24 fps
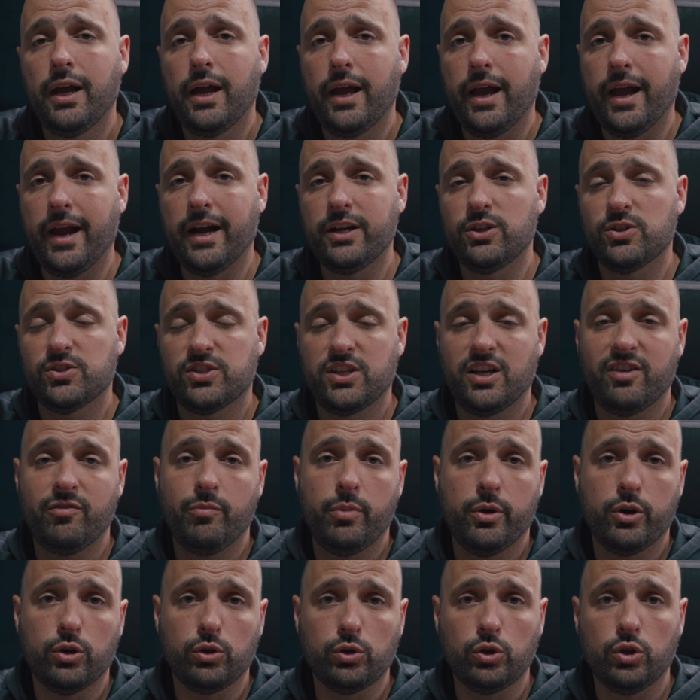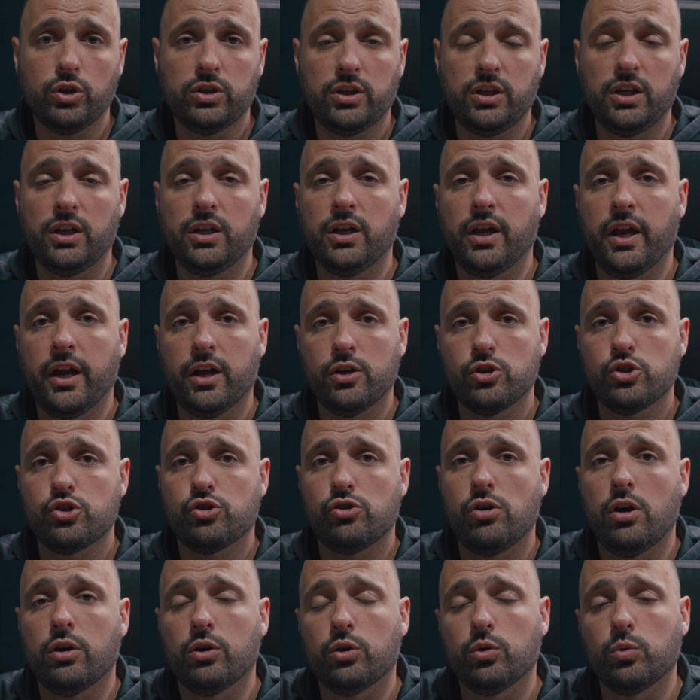and just have better looking and
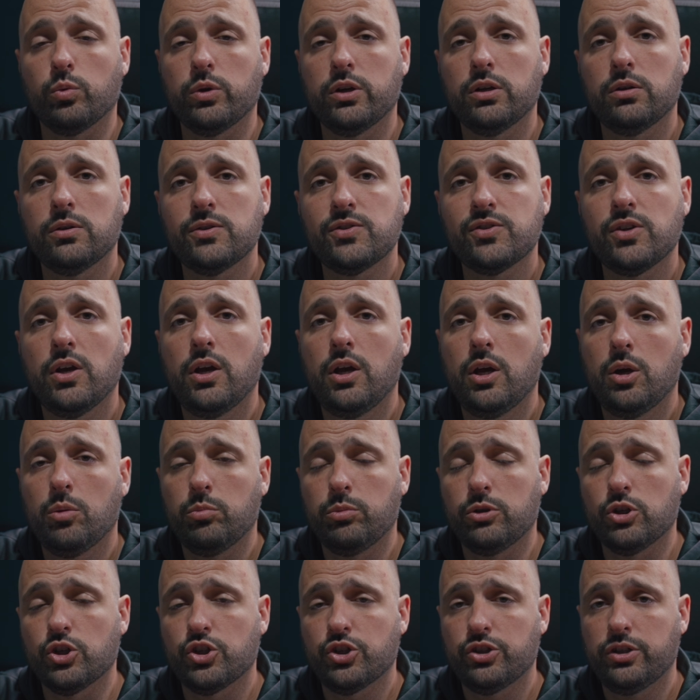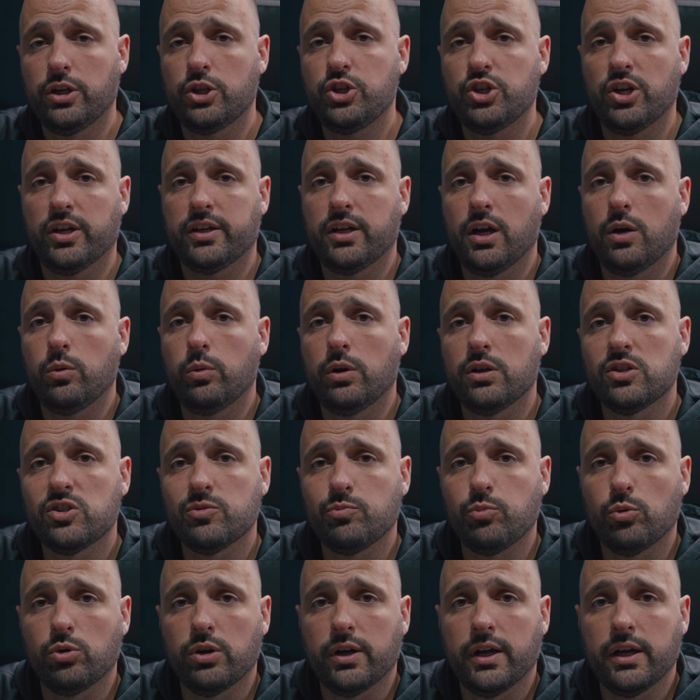stronger wheels, be sure to check out
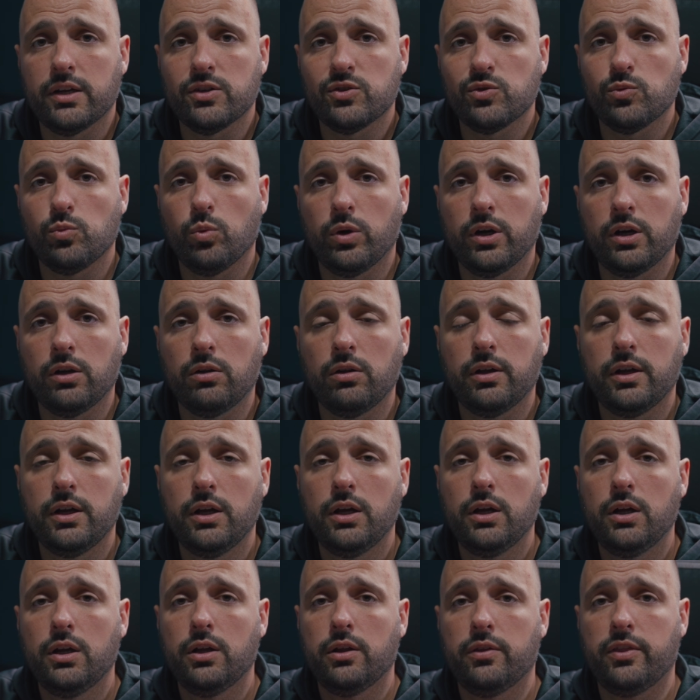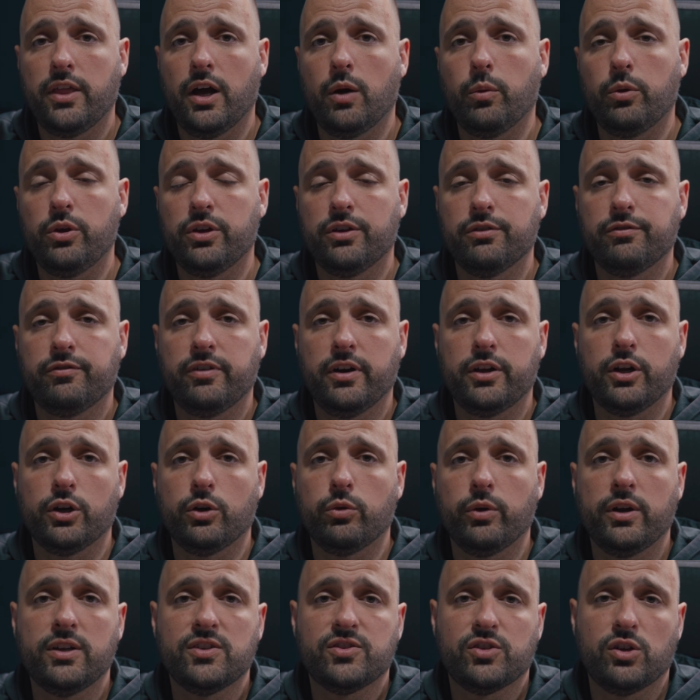WedsSport as well. That way you can find a
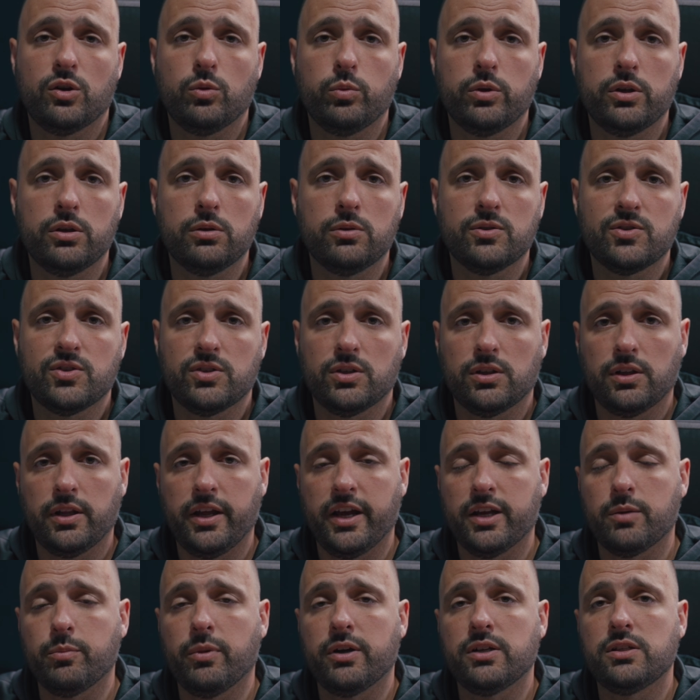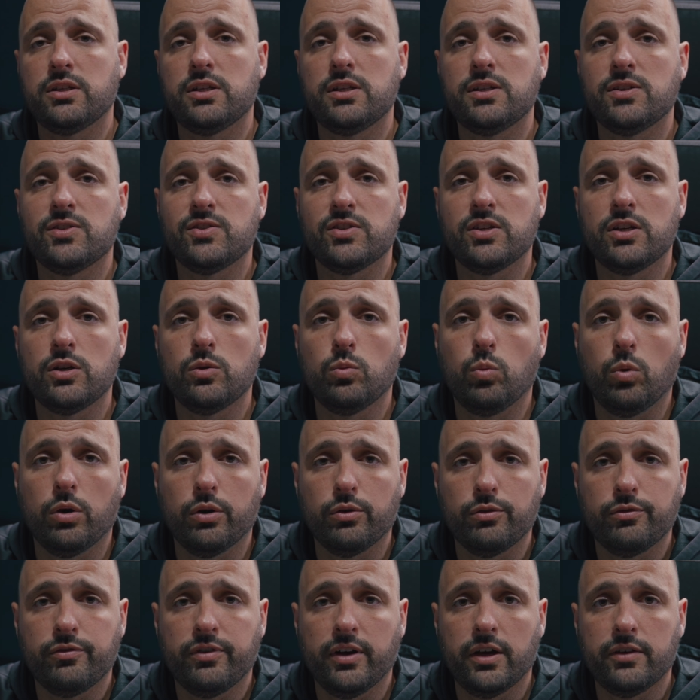great set of wheels like my
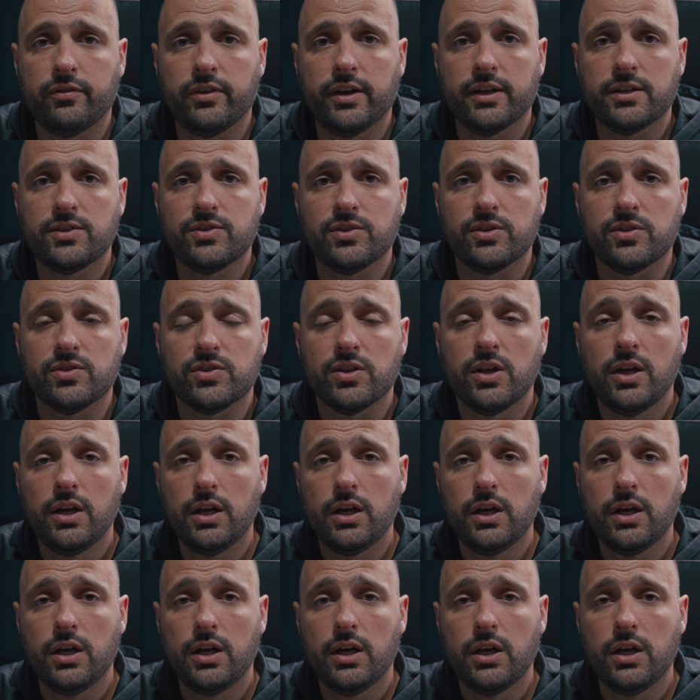TC105Xs.